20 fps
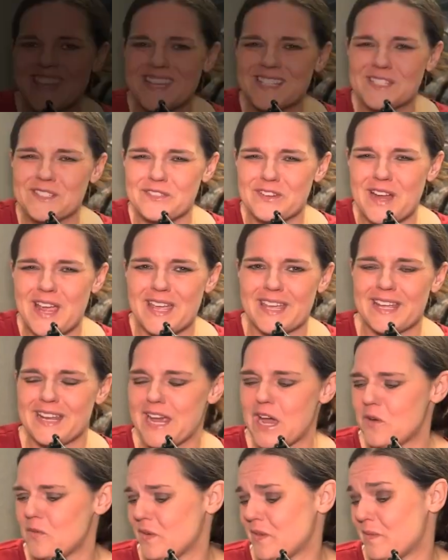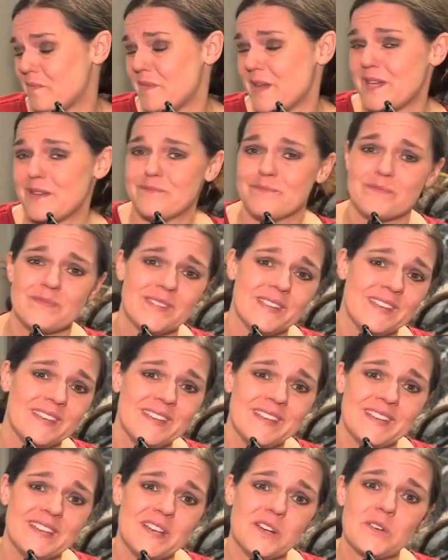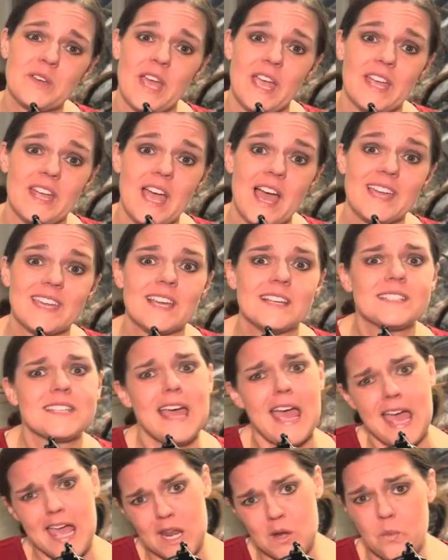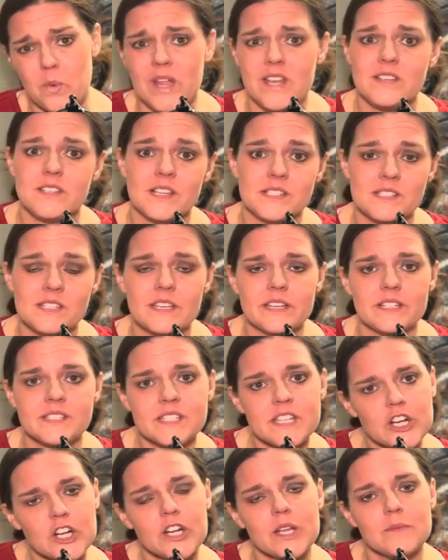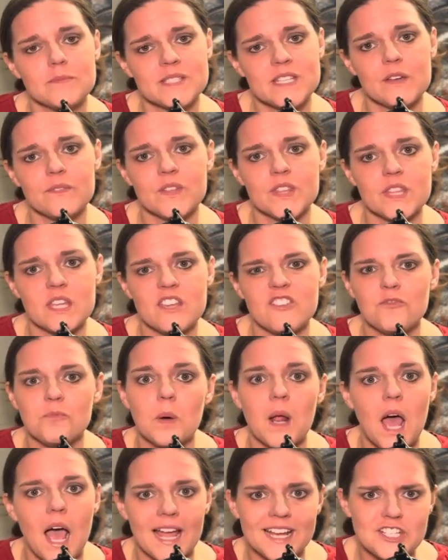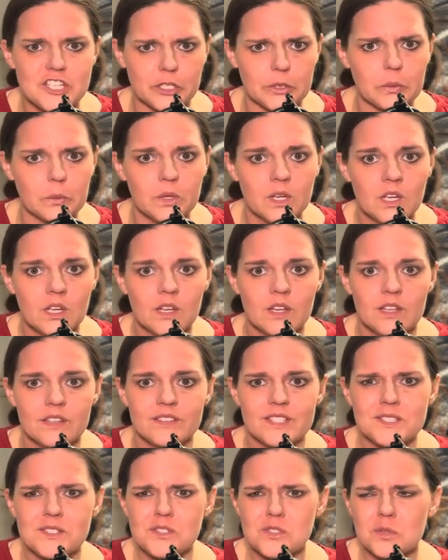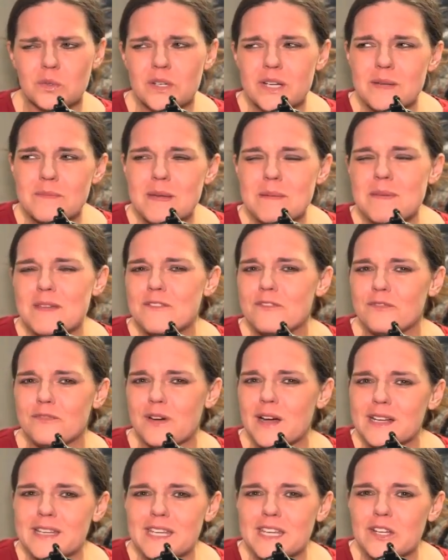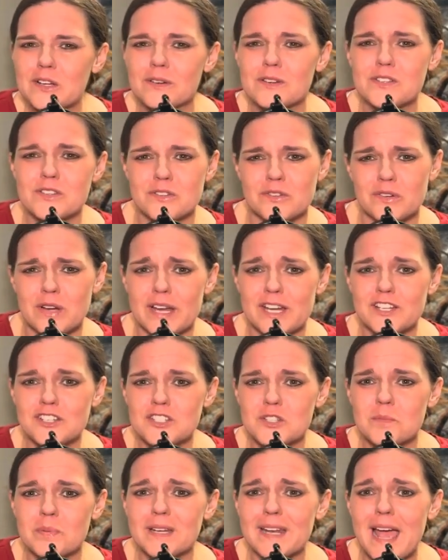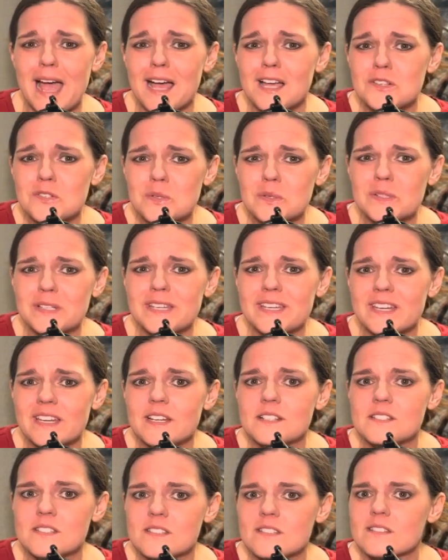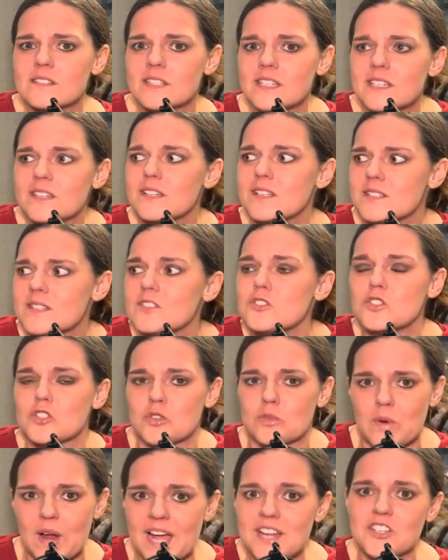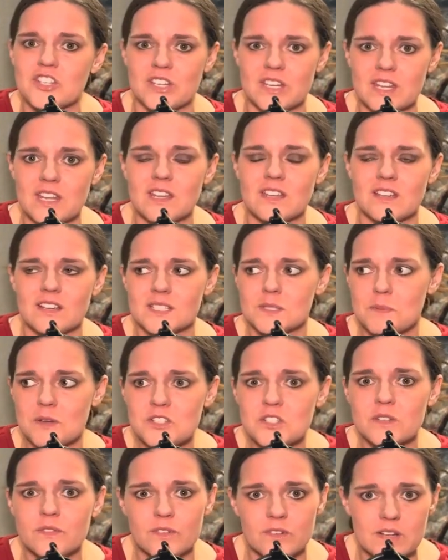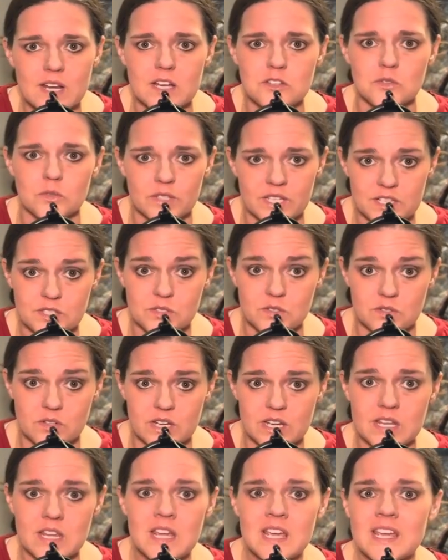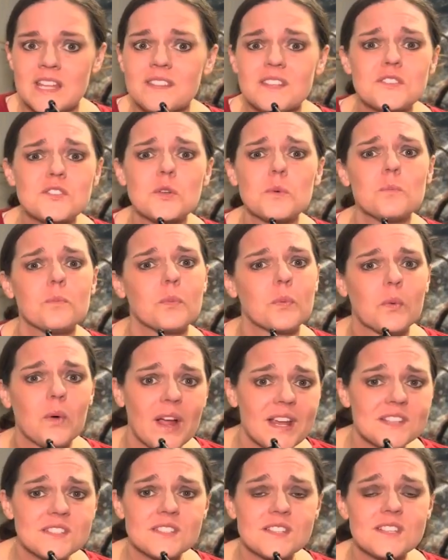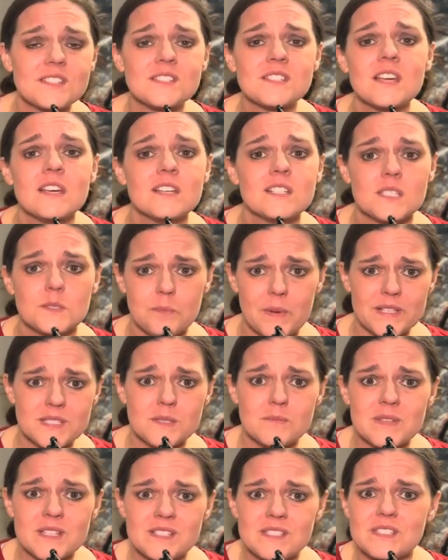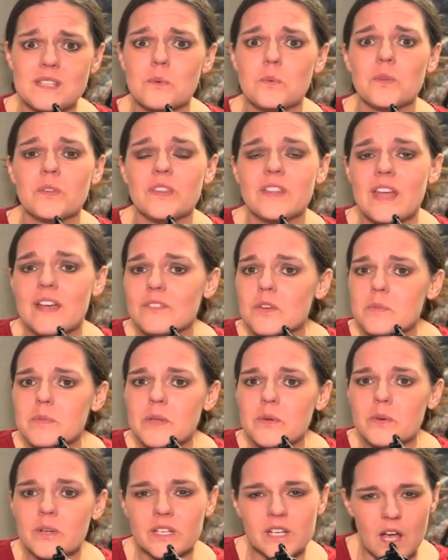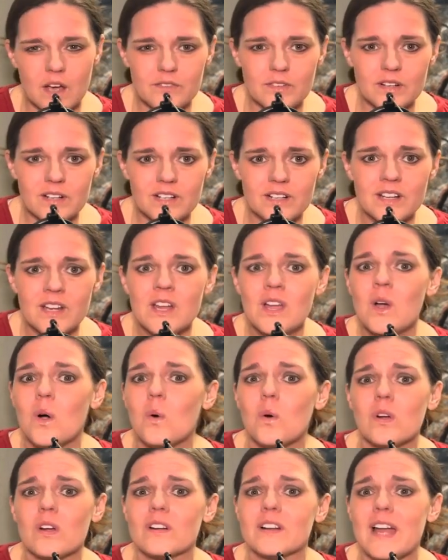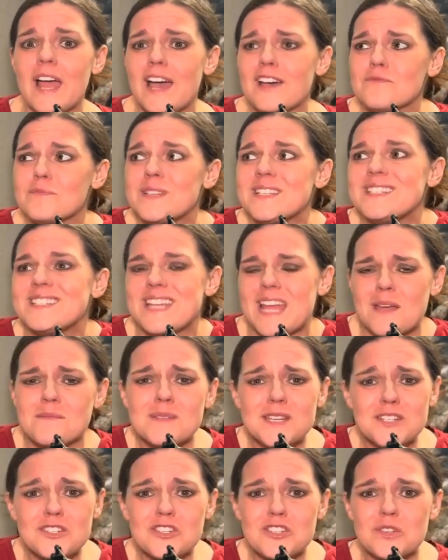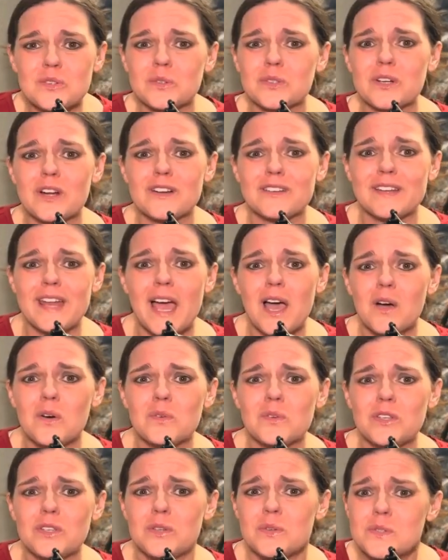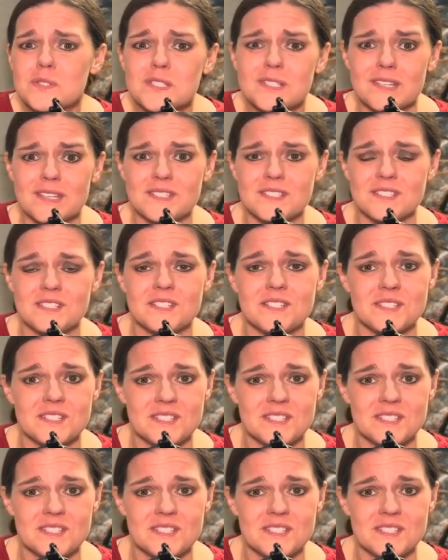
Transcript: Thanks for hanging out with me. Okay, I guess Edwin doesn't consider himself a thief, but I do. This story may be funny or strange, but actually it's like it's a tragedy, especially for natural history. These are priceless specimens that will never be recovered or have been damaged or are now useless to